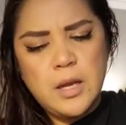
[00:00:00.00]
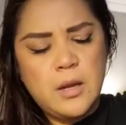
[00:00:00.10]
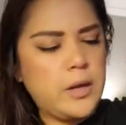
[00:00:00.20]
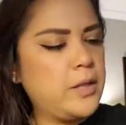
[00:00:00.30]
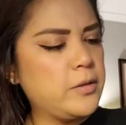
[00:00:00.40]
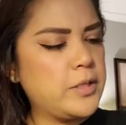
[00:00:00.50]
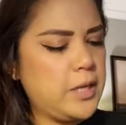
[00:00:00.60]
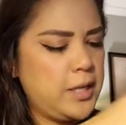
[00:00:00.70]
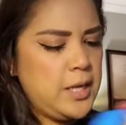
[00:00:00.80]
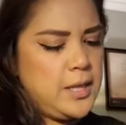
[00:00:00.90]
Okay, there's
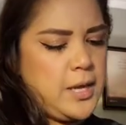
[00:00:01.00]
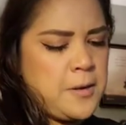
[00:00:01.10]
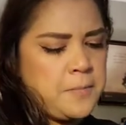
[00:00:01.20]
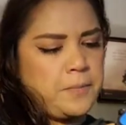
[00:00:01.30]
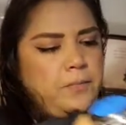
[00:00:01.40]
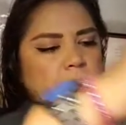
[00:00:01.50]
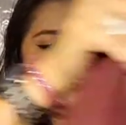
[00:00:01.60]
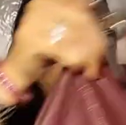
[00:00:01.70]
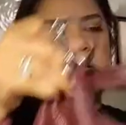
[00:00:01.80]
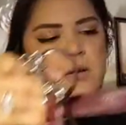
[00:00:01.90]
nothing in there.
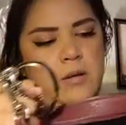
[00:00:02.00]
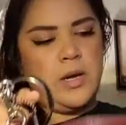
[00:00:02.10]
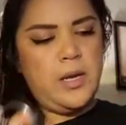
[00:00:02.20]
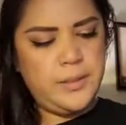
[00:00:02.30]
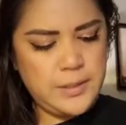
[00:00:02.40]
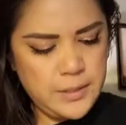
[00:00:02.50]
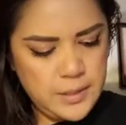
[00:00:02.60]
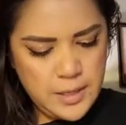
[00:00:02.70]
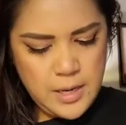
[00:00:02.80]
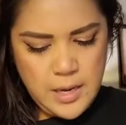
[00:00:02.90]
All right.
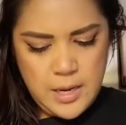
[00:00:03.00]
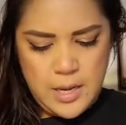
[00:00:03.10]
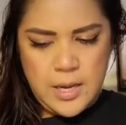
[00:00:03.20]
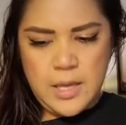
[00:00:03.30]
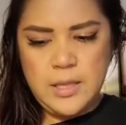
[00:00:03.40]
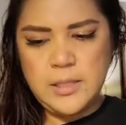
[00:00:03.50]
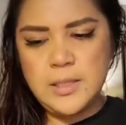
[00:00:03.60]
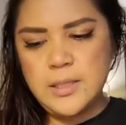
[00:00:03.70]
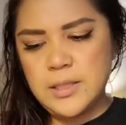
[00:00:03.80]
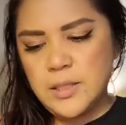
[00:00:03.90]
And this
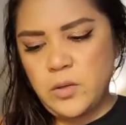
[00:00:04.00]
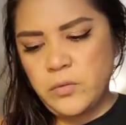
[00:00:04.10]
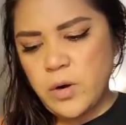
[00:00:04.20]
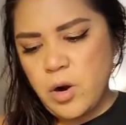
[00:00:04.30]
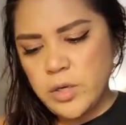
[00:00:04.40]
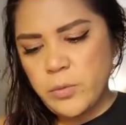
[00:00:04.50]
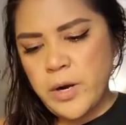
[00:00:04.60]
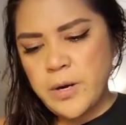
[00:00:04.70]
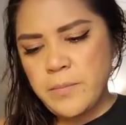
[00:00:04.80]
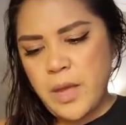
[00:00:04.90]
is the silver
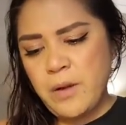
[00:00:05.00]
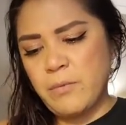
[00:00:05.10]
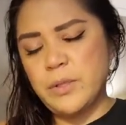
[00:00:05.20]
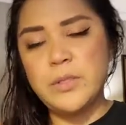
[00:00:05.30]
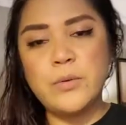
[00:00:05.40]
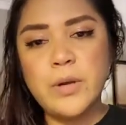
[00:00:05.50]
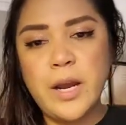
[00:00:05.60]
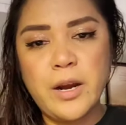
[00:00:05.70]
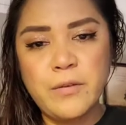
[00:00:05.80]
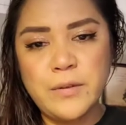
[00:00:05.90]
hardware. I really don't
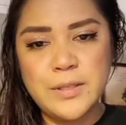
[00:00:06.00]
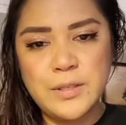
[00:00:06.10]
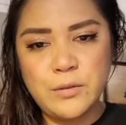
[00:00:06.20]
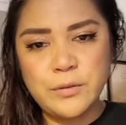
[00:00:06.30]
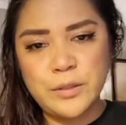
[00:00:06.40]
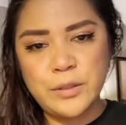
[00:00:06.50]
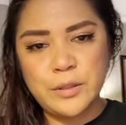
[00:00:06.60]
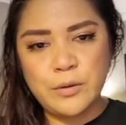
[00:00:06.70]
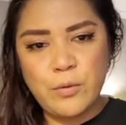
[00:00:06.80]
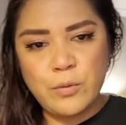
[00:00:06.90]
care if it's silver,
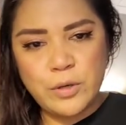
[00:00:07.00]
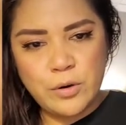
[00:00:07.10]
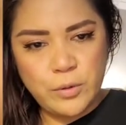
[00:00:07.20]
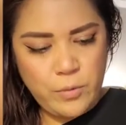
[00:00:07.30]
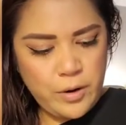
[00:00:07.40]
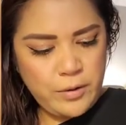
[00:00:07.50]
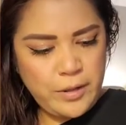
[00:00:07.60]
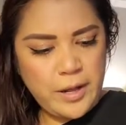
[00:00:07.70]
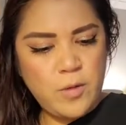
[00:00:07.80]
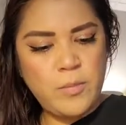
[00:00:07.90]
gold hardware,
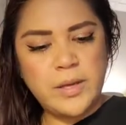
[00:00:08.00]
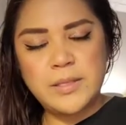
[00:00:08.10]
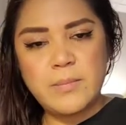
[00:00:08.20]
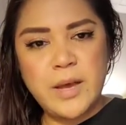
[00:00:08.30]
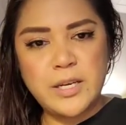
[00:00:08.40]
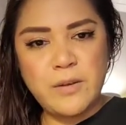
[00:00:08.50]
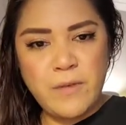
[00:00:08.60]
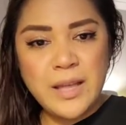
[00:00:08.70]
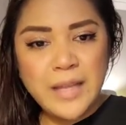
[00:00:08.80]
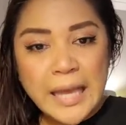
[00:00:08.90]
like I'll mix them match. If
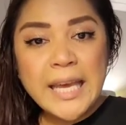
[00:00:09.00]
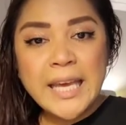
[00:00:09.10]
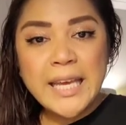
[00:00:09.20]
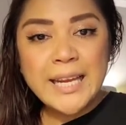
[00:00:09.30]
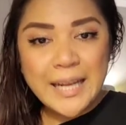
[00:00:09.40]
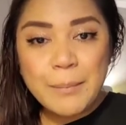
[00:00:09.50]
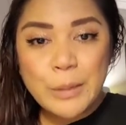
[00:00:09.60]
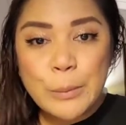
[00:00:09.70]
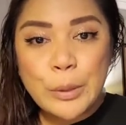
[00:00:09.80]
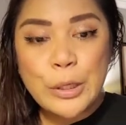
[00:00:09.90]
I like it, I'm
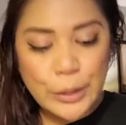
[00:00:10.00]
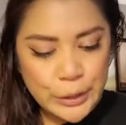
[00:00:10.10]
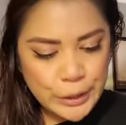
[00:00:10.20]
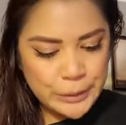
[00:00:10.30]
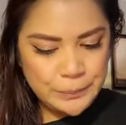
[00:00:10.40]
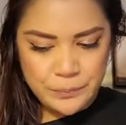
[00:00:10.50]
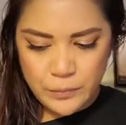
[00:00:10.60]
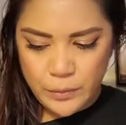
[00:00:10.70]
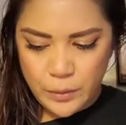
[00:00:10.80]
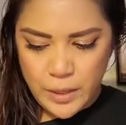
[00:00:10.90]
gonna put it on here,
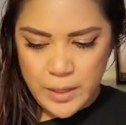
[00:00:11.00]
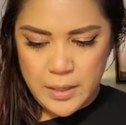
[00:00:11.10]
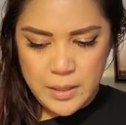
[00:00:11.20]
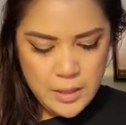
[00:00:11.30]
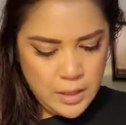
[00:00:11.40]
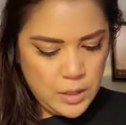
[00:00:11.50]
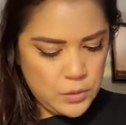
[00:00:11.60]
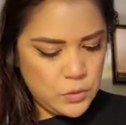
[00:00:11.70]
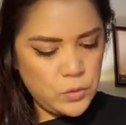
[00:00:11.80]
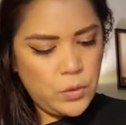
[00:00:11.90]
okay?
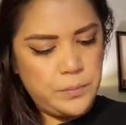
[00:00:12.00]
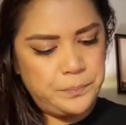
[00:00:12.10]
So,